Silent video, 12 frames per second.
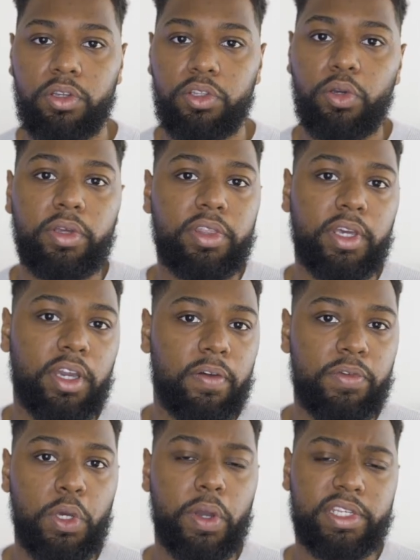You can think
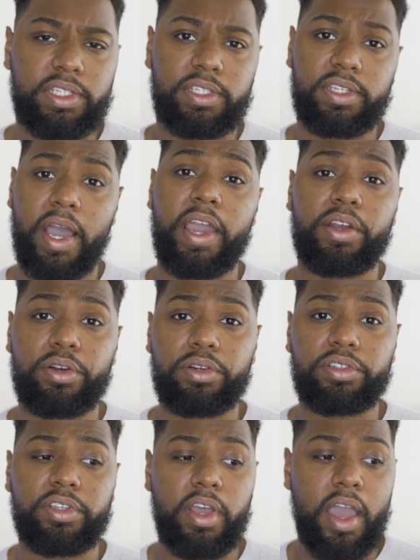of UX
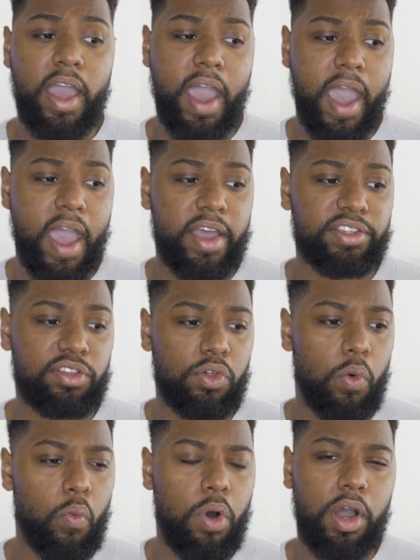designers as
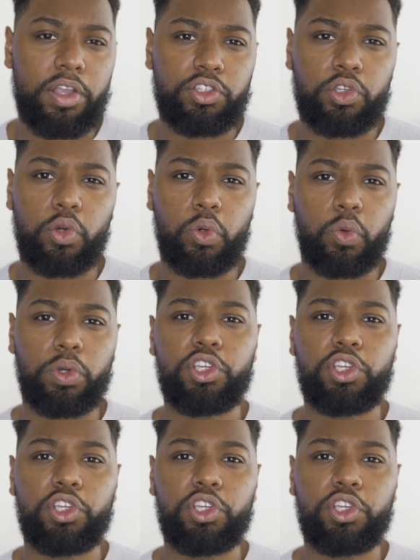the ones who